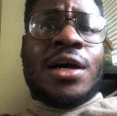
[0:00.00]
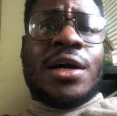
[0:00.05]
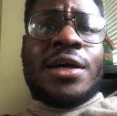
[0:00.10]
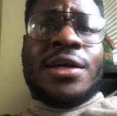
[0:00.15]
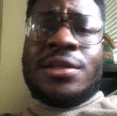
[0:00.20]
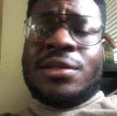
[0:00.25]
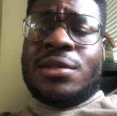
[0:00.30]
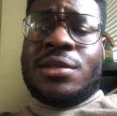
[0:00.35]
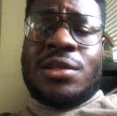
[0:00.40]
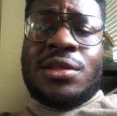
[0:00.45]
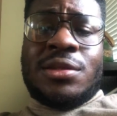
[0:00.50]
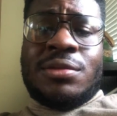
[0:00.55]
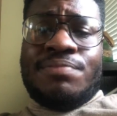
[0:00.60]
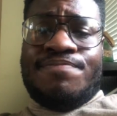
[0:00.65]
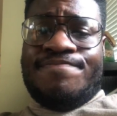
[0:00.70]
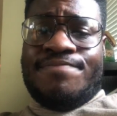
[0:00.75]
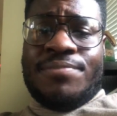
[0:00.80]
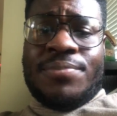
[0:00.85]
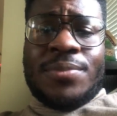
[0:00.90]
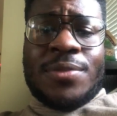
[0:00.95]
and
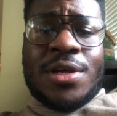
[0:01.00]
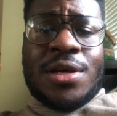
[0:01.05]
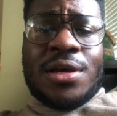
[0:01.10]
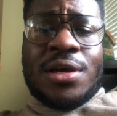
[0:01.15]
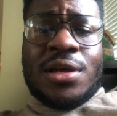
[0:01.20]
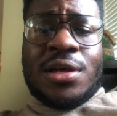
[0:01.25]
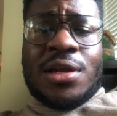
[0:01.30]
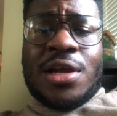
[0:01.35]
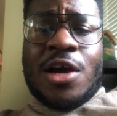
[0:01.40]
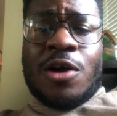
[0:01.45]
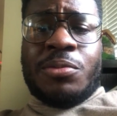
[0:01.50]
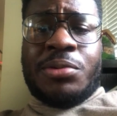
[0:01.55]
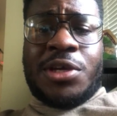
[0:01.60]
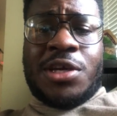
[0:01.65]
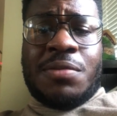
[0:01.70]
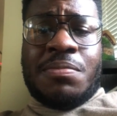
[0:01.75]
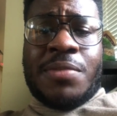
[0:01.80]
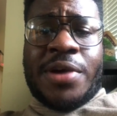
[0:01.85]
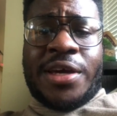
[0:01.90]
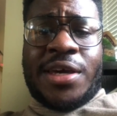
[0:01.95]
it helped
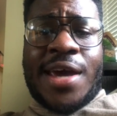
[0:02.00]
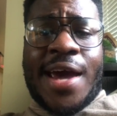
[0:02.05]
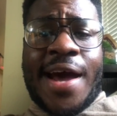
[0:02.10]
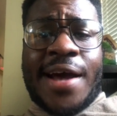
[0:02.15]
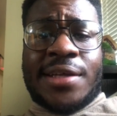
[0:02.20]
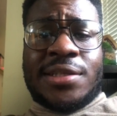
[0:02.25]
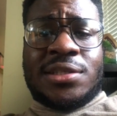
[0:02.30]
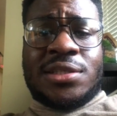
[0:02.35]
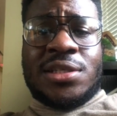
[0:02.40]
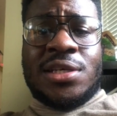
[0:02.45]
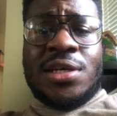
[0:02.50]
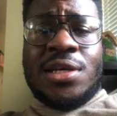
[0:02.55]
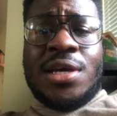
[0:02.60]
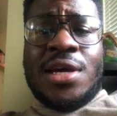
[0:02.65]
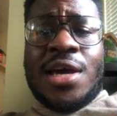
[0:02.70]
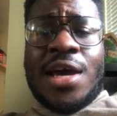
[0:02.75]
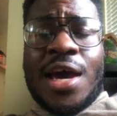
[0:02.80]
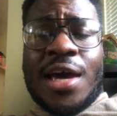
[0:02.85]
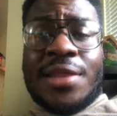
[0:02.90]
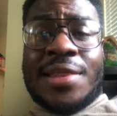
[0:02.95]
keep my cast
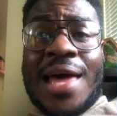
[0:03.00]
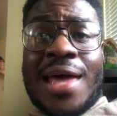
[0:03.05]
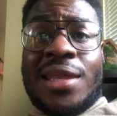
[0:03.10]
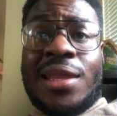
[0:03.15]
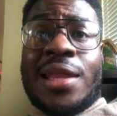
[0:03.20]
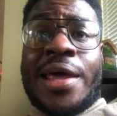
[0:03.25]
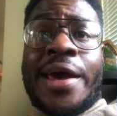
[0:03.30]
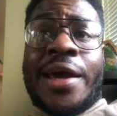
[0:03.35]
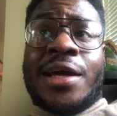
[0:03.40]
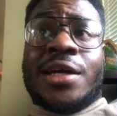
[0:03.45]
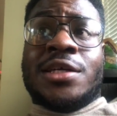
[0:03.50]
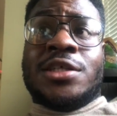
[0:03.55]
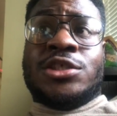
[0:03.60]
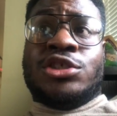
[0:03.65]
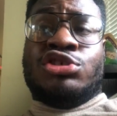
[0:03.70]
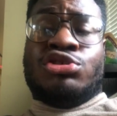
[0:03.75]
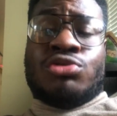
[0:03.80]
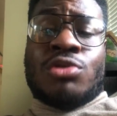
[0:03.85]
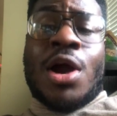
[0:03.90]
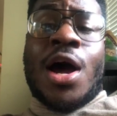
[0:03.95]
and that leg
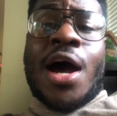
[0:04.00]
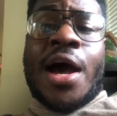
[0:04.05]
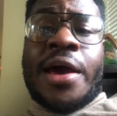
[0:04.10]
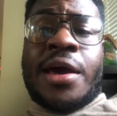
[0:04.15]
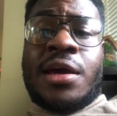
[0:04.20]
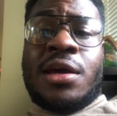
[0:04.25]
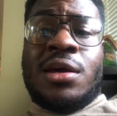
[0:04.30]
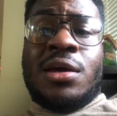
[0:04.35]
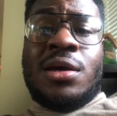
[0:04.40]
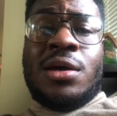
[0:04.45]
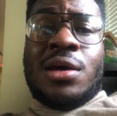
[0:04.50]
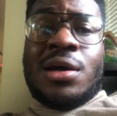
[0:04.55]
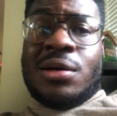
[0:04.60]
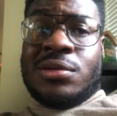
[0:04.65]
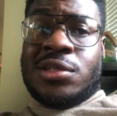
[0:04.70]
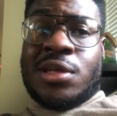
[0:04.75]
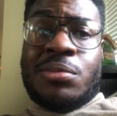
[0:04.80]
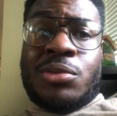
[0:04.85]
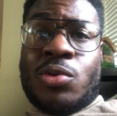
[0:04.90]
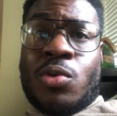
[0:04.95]
dry. I
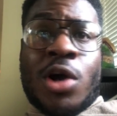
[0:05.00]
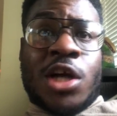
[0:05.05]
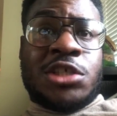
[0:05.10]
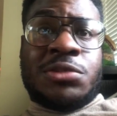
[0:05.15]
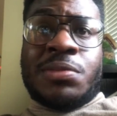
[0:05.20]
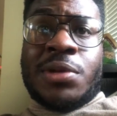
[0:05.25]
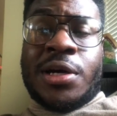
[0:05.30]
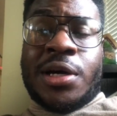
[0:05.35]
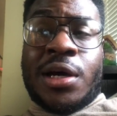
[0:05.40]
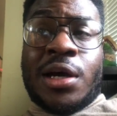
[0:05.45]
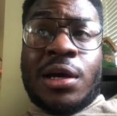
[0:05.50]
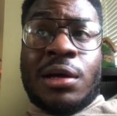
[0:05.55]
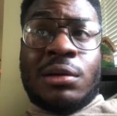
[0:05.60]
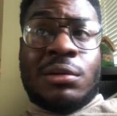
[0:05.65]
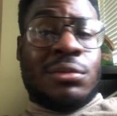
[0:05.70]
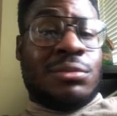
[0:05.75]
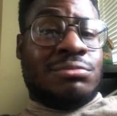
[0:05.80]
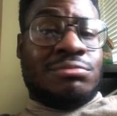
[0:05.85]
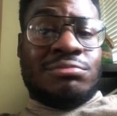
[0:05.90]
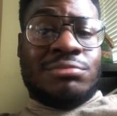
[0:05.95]
was able to wash my
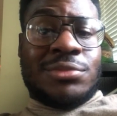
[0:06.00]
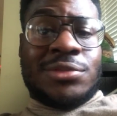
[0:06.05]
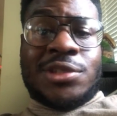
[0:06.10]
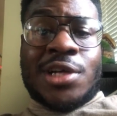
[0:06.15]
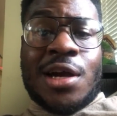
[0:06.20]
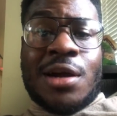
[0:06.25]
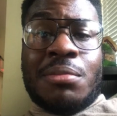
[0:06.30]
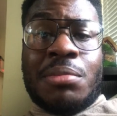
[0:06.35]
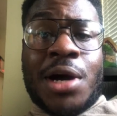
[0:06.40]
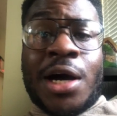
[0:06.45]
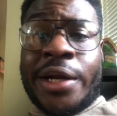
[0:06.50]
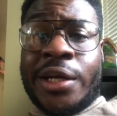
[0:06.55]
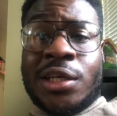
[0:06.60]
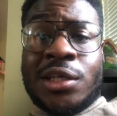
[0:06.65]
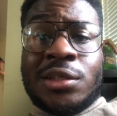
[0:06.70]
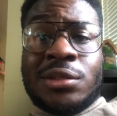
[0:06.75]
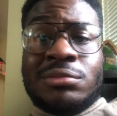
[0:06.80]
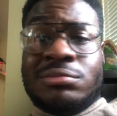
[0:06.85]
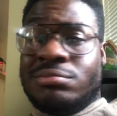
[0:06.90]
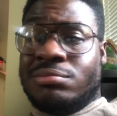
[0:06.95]
entire
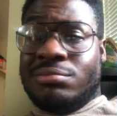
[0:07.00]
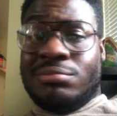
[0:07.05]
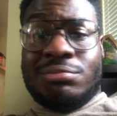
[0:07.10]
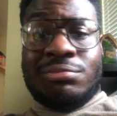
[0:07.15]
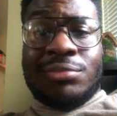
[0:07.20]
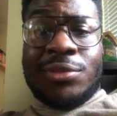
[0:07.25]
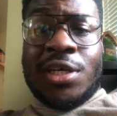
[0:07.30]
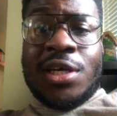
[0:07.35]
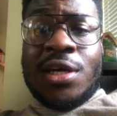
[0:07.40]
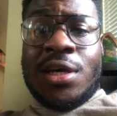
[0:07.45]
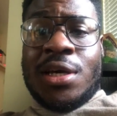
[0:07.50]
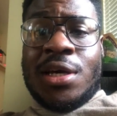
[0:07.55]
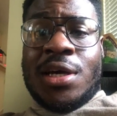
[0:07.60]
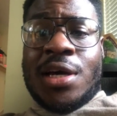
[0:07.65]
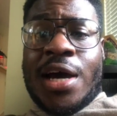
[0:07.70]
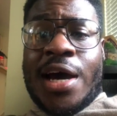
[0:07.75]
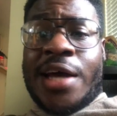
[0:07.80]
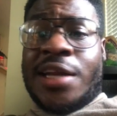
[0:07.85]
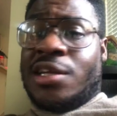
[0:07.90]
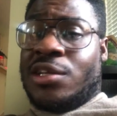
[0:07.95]
body.
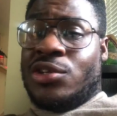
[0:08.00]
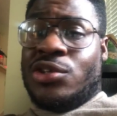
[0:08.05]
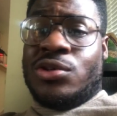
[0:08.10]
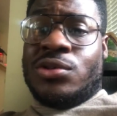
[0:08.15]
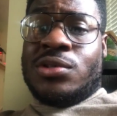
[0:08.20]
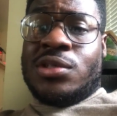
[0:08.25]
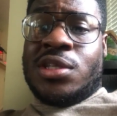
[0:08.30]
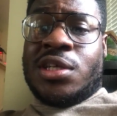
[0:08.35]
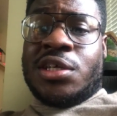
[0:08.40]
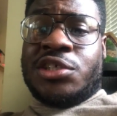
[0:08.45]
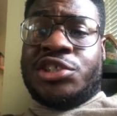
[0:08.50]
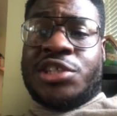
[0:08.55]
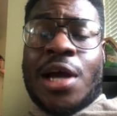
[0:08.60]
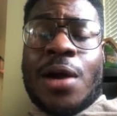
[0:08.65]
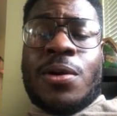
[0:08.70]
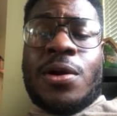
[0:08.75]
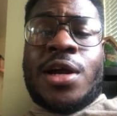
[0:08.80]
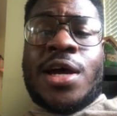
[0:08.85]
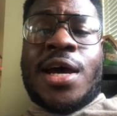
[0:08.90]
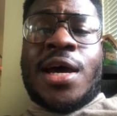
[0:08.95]
I didn't use the
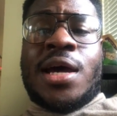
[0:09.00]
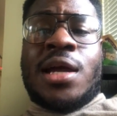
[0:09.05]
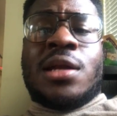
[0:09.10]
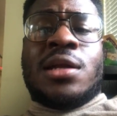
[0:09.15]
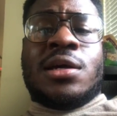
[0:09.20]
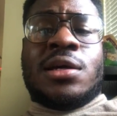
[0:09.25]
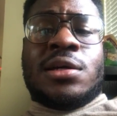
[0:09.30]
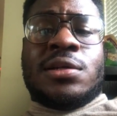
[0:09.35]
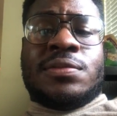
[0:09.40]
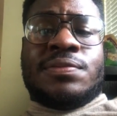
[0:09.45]
shower head.